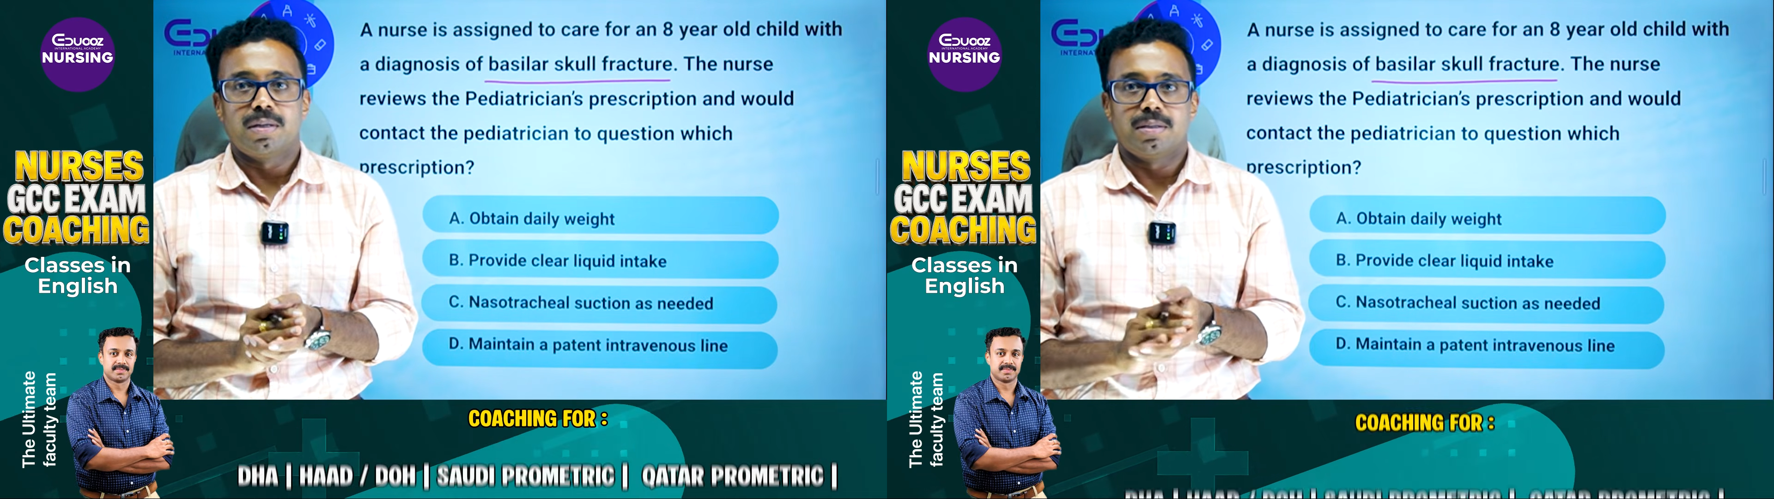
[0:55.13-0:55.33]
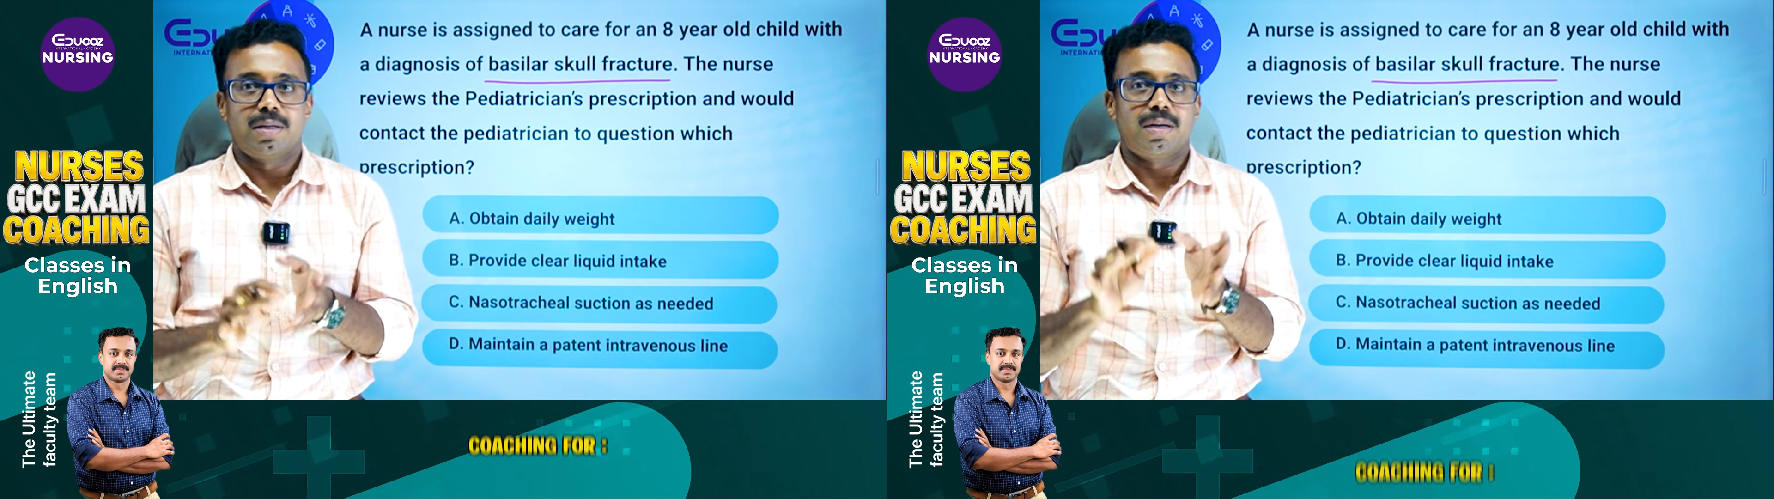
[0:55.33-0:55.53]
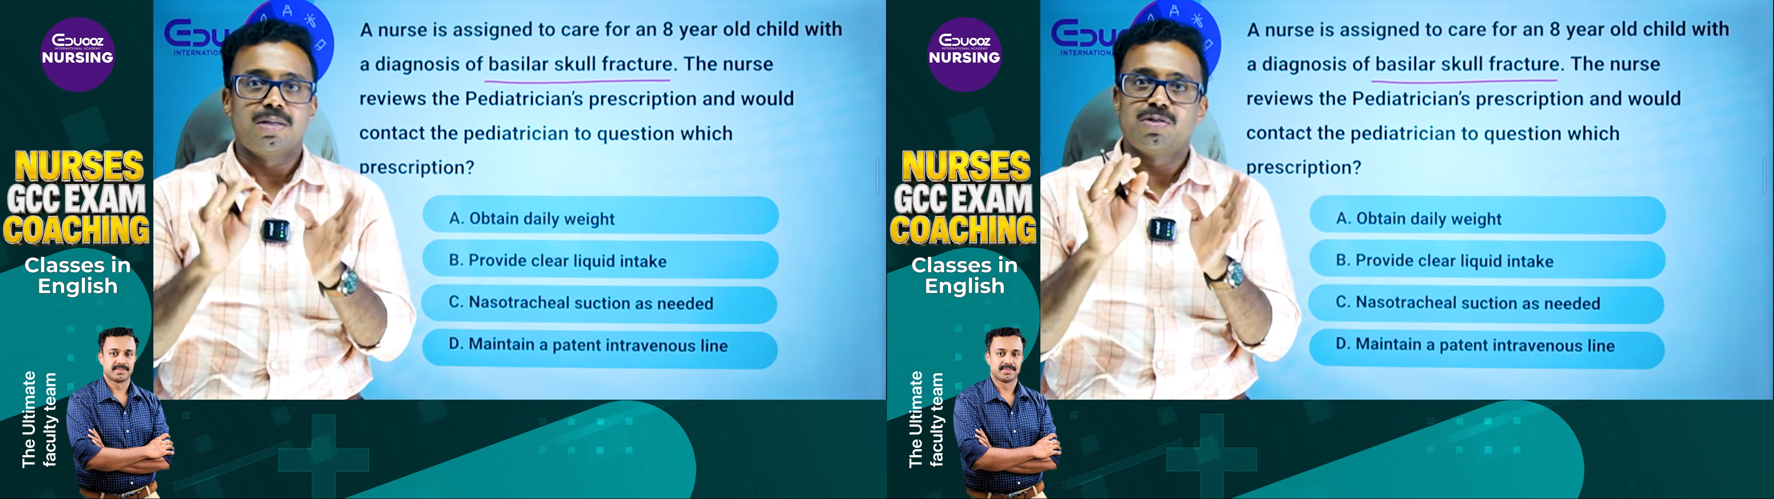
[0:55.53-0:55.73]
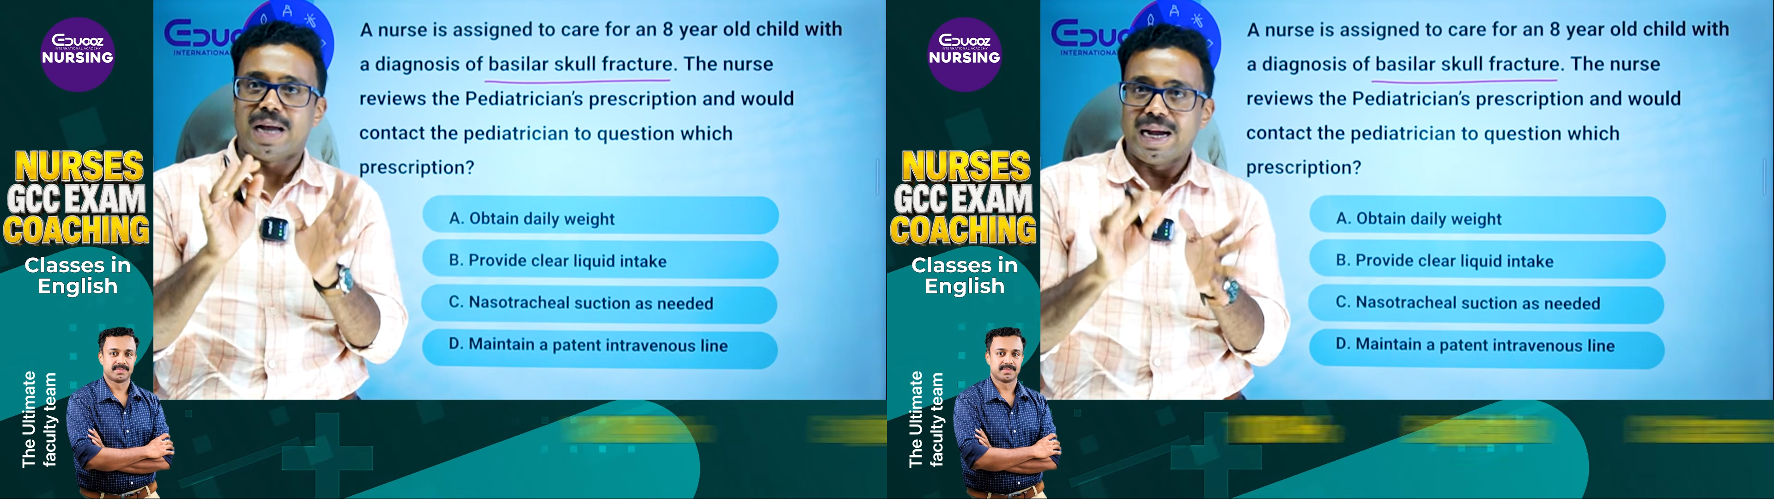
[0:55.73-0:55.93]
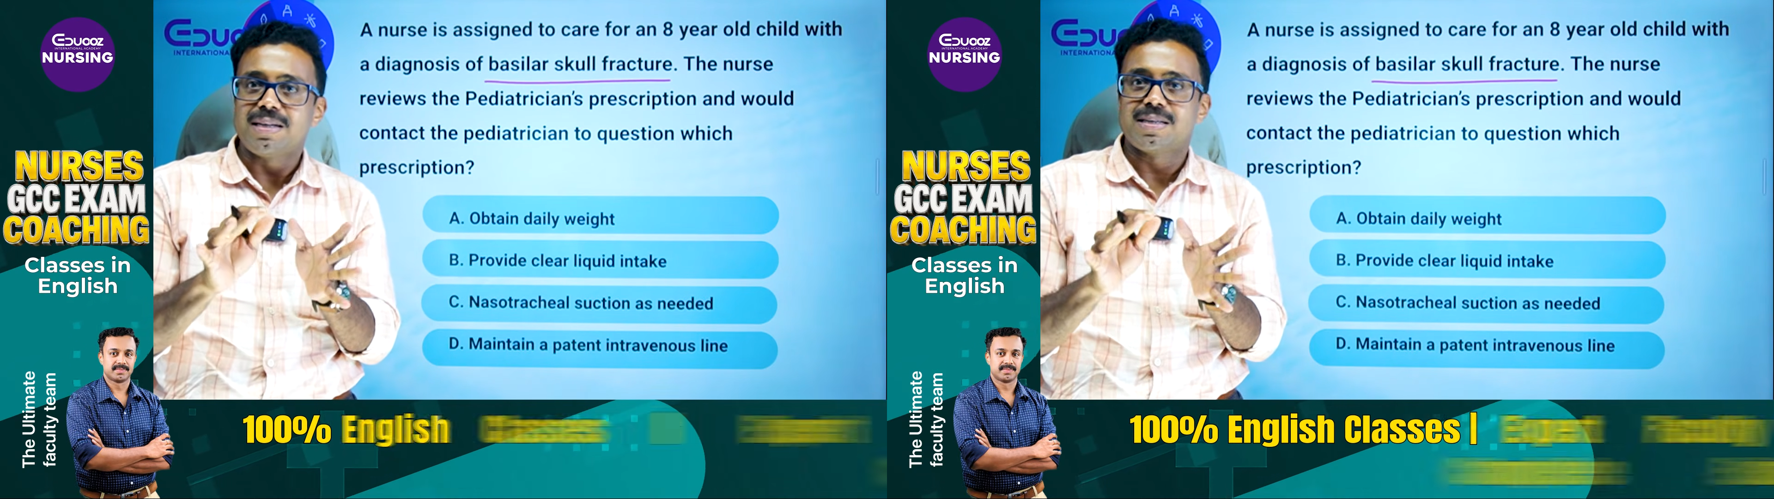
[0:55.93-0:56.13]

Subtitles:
The child